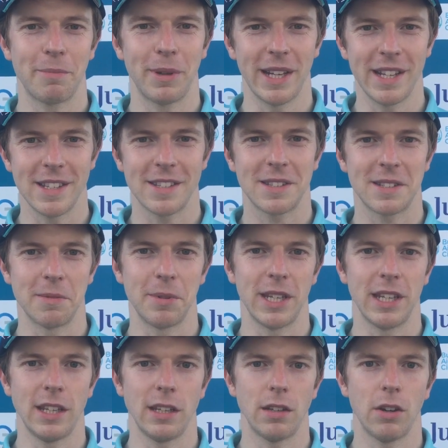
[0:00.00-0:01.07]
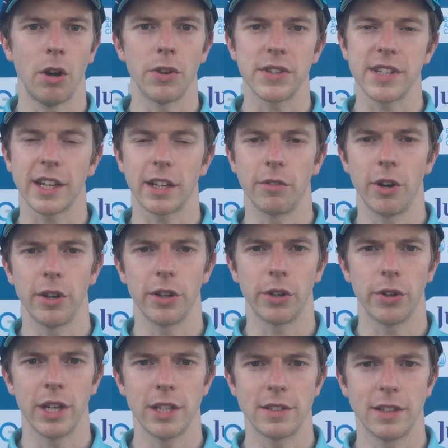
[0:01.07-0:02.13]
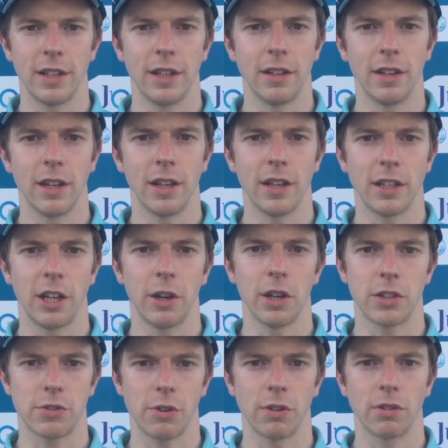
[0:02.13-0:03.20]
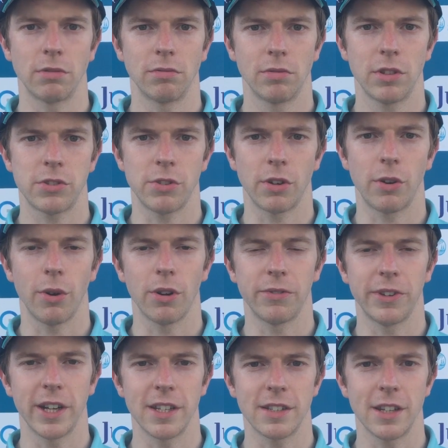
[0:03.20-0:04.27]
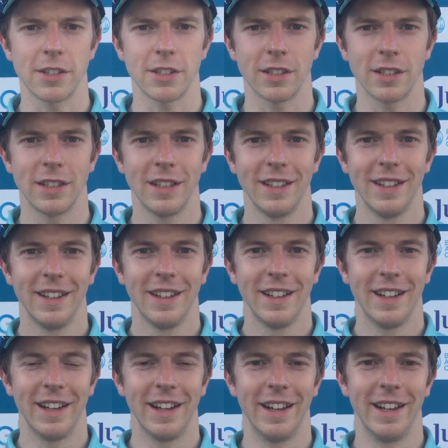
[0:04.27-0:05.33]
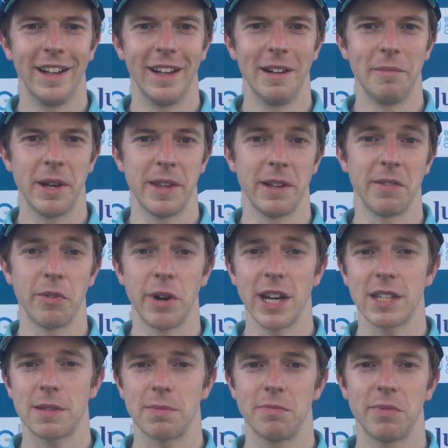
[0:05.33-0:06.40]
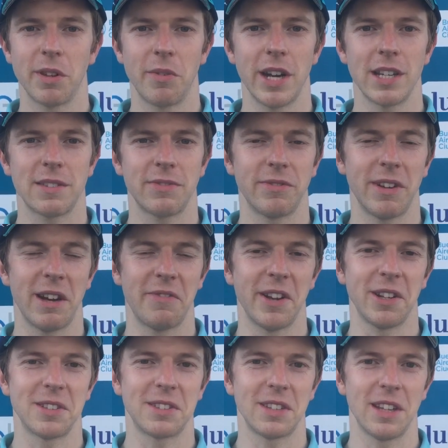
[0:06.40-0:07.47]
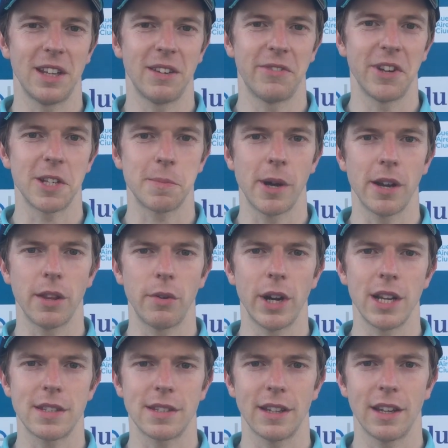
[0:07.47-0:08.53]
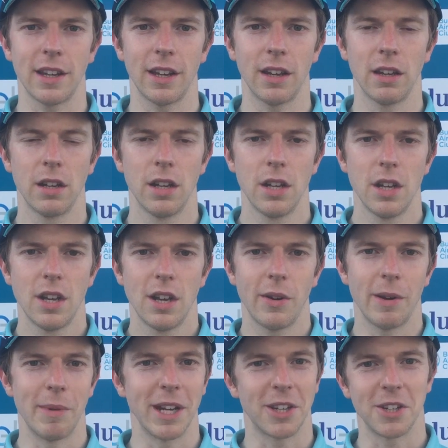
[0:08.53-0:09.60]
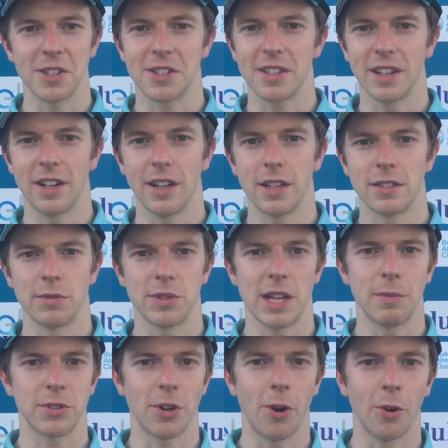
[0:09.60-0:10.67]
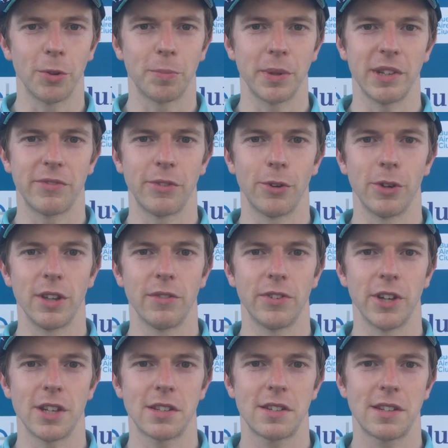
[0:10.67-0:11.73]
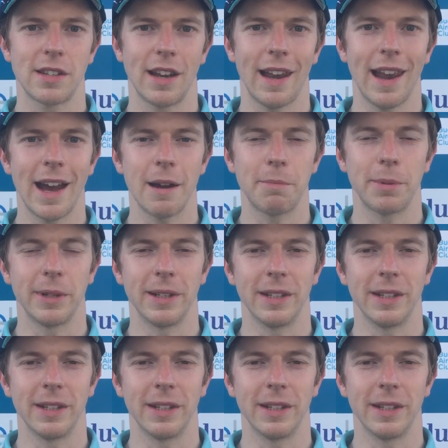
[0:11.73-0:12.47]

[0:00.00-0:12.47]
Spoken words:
pleased to be on the second row of the grid and in a strong qualifying session. And then the race, I felt the first part of the race, I made a good start. I was able to hold P4 in the first lap,